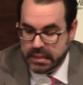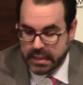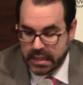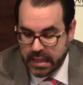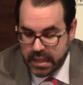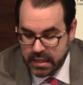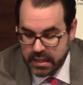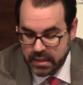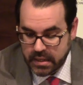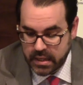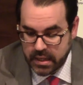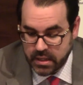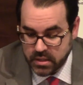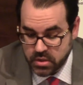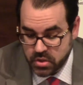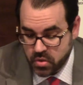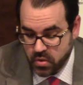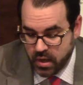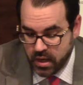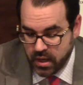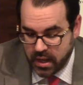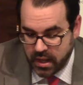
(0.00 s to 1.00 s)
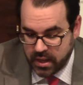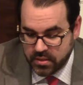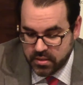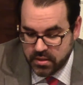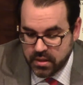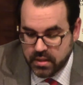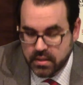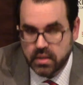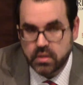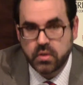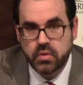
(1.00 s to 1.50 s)
And so I
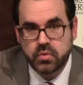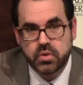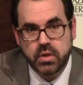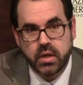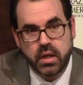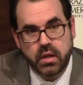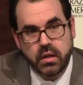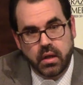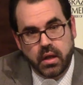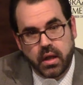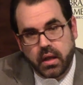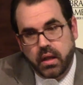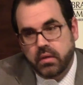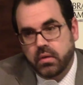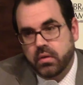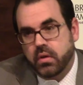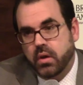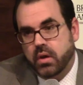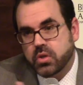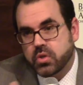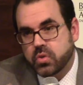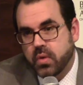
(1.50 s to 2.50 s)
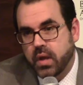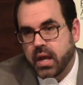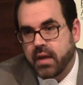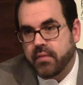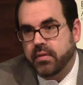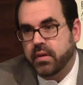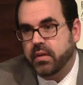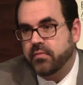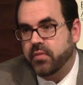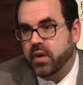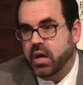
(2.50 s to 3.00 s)
think that you also have
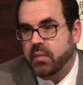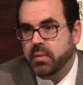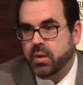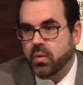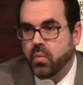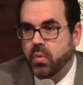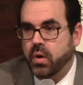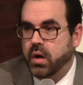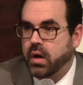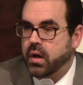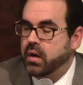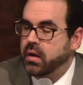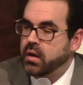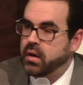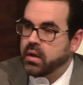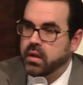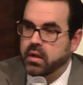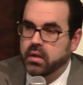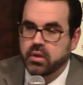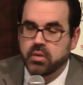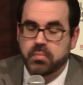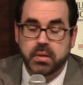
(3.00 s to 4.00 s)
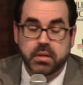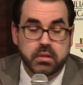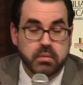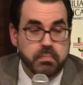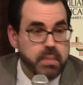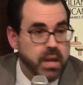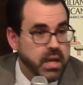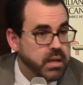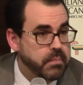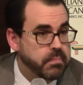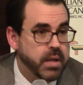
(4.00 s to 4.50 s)
an environment where you've been
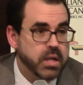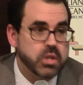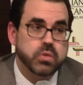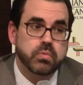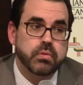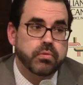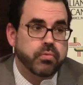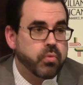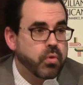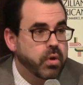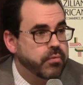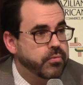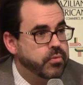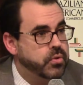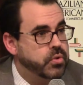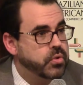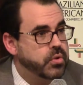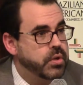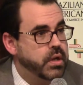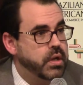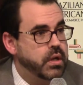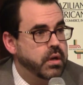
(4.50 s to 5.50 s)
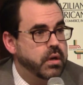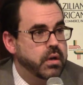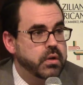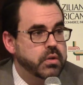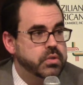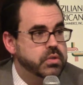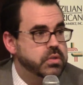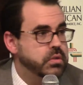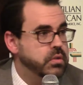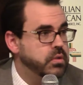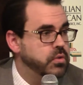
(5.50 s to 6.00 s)
debating pension reform for 2
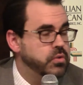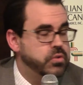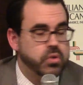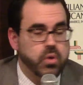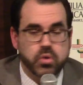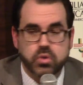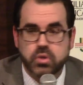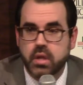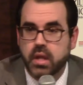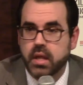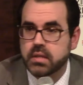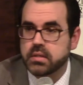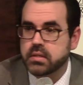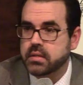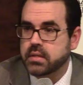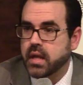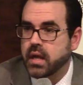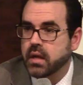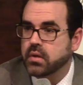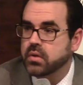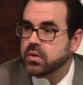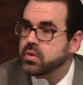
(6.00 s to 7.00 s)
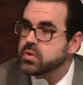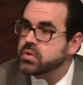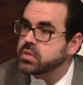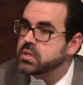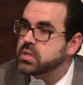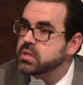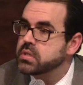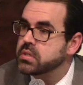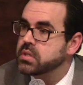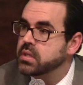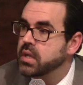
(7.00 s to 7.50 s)
years, you socialized the
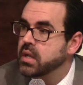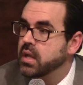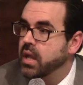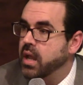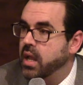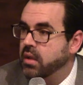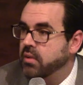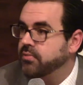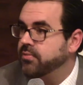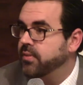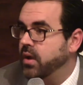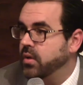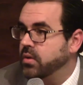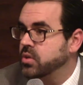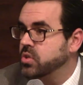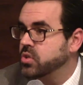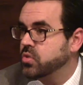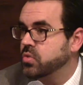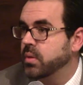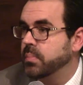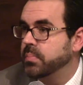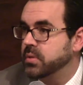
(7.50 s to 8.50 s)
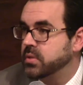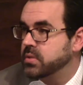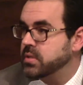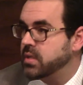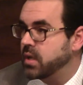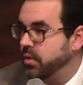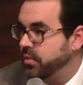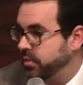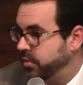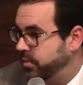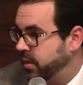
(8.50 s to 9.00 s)
diagnosis, and you found a script to
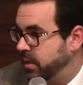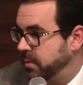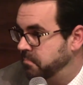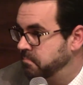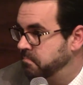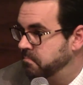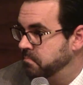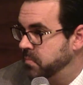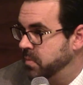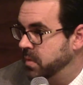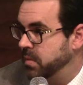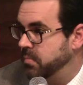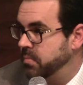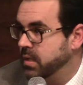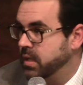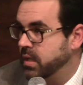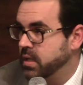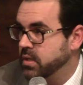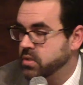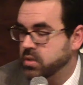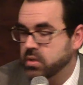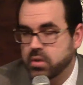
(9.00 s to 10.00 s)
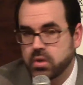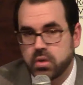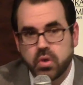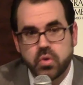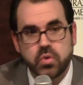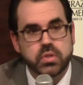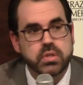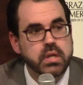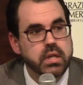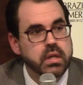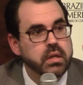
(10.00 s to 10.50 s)
sell the thing, right? Because you're
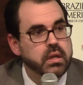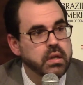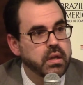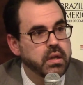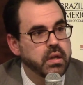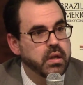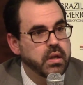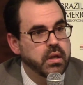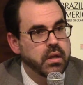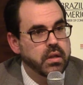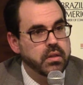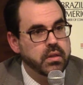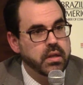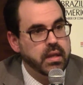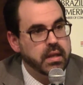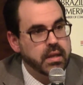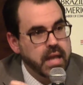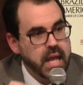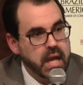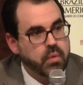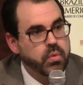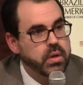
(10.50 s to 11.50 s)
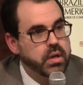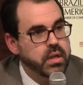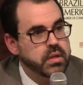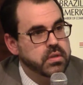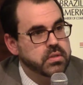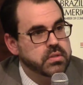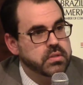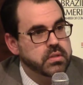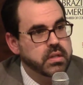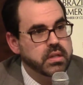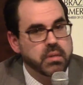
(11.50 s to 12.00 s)
using the
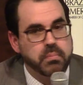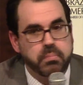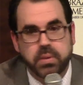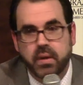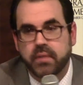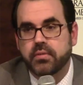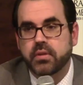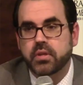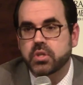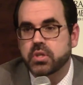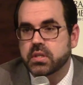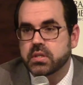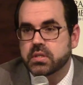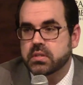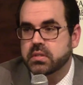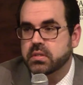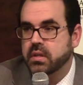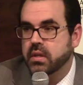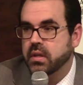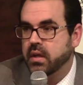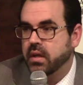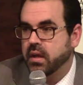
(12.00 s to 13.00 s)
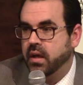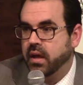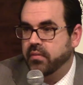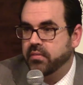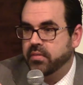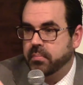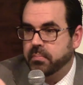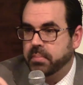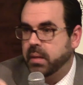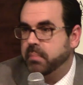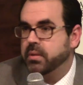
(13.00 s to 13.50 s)
inequities and the privileges of
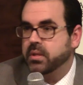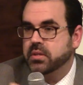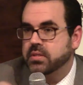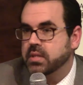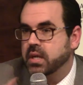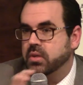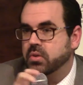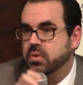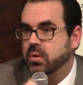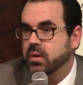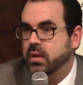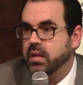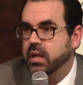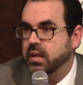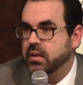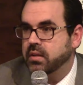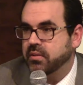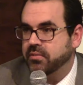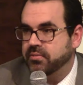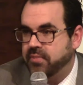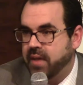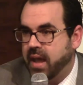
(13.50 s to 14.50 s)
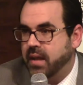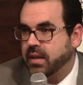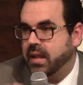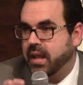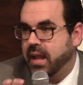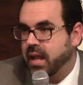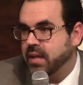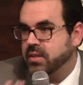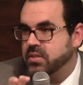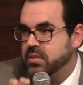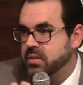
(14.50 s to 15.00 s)
the public sector elite, the fat
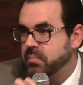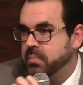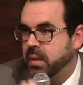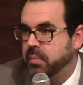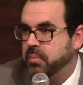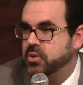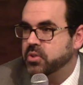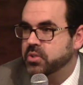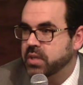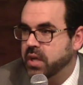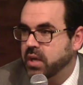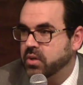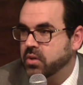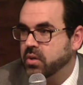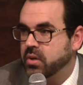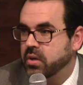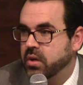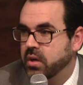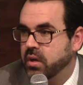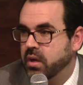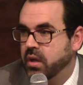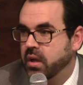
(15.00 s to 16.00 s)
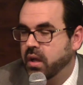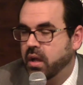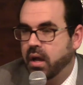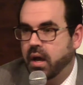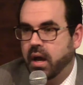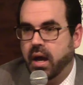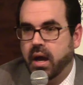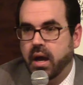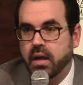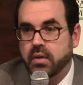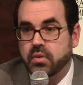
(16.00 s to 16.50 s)
cats in the public sector,
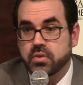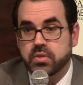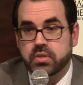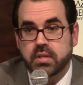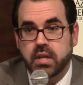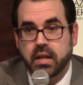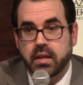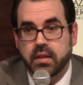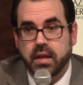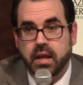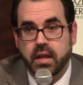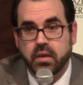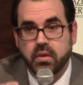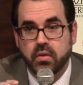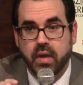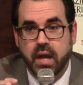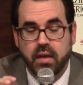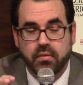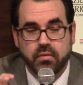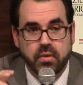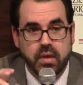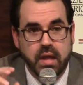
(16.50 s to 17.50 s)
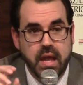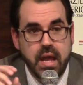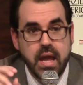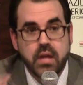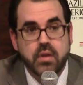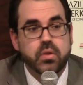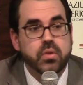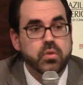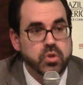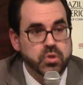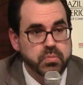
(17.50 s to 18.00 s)
to say that you have to
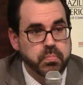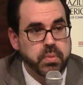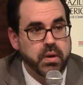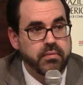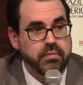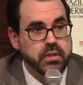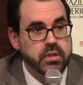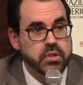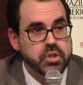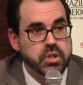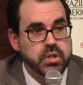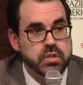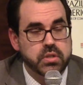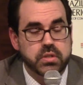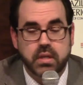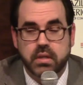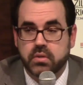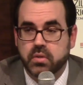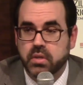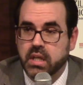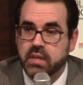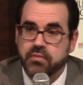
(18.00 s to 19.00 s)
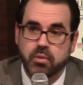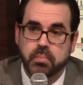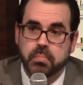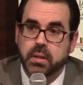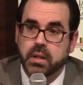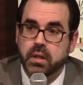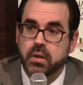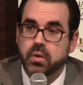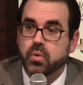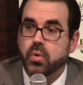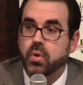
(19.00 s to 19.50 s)
end those privileges to give you
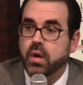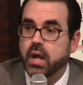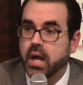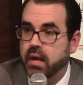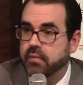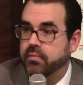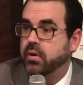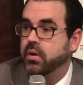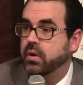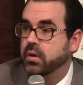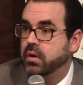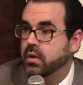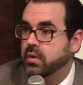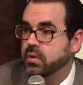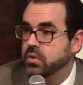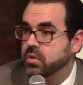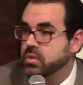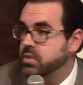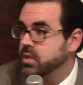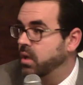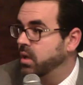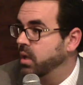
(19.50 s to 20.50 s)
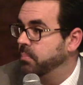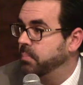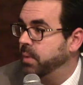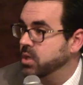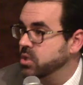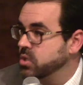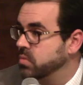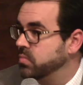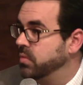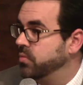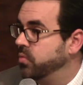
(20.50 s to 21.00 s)
political cover to sell the
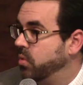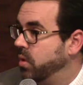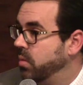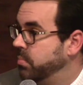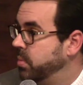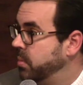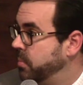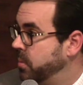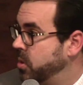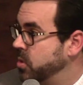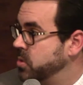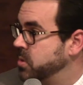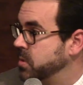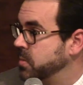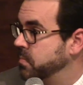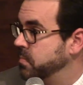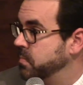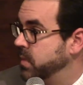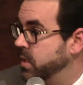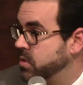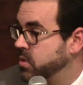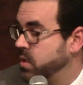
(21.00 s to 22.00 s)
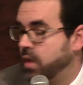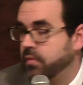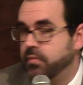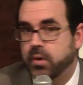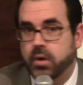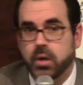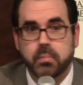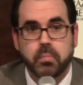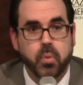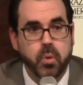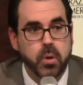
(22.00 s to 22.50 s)
pension reform proposal. That's all
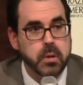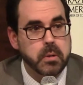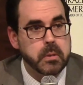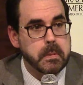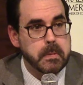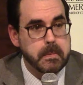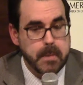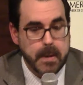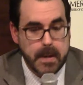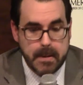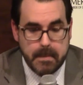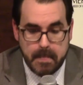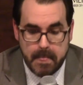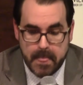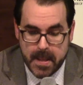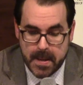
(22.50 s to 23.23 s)
very important, right?